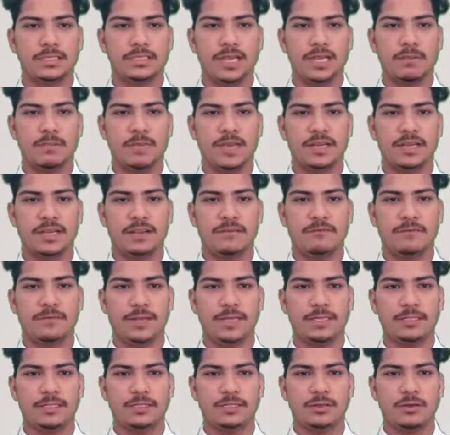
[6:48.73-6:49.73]
These are my
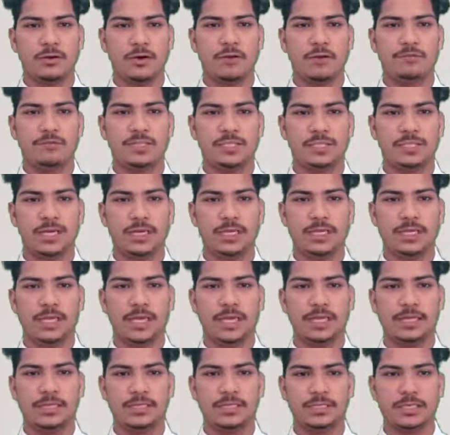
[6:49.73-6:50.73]
reference of
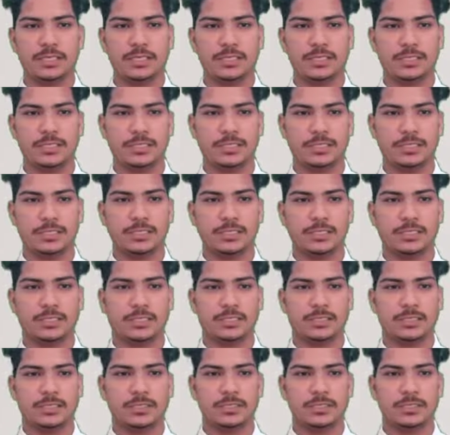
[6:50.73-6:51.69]
study and research.